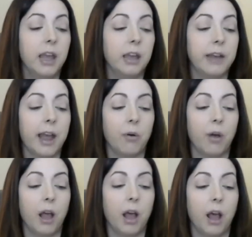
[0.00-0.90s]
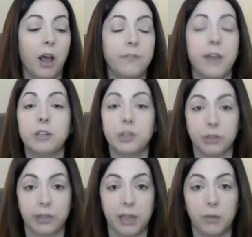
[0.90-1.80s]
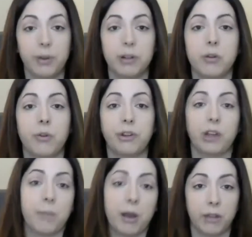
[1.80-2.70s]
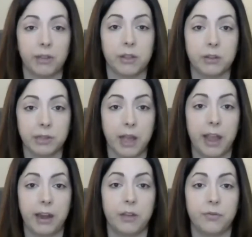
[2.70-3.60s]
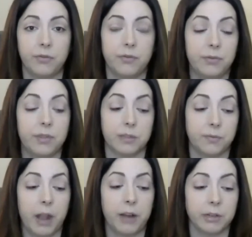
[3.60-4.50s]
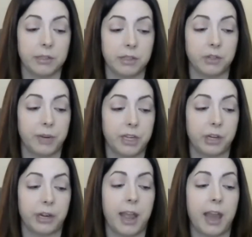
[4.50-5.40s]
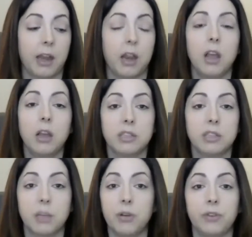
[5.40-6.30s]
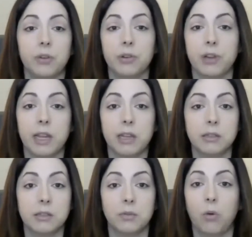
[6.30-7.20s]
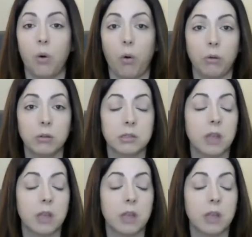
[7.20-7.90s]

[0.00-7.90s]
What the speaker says: Now, eventually, we are going to come out on the other side of this virus situation, and some of your needs, goals